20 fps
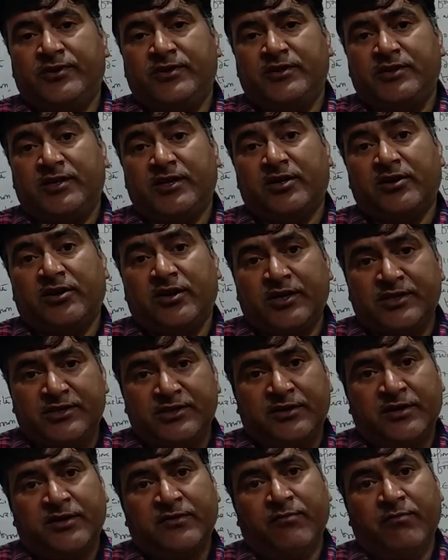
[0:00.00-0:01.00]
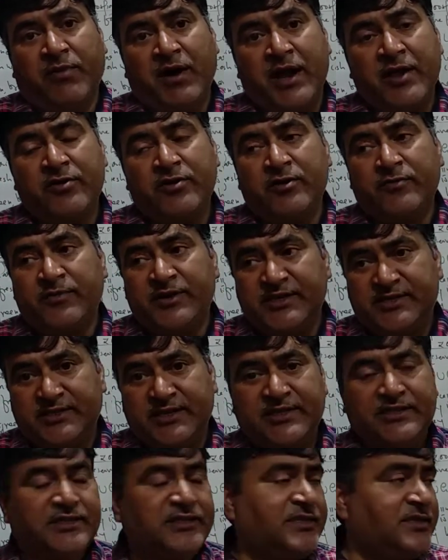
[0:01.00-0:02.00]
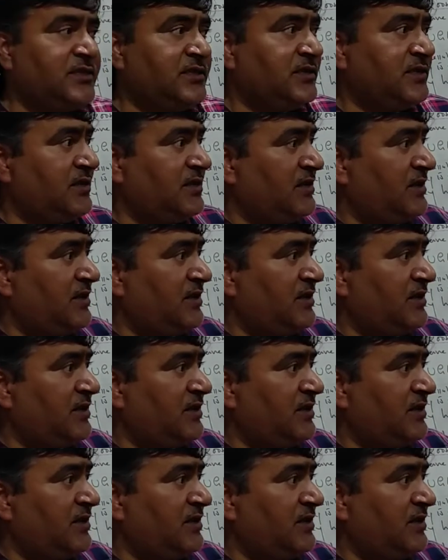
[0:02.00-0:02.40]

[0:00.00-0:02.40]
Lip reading: the cause of bioluminescence.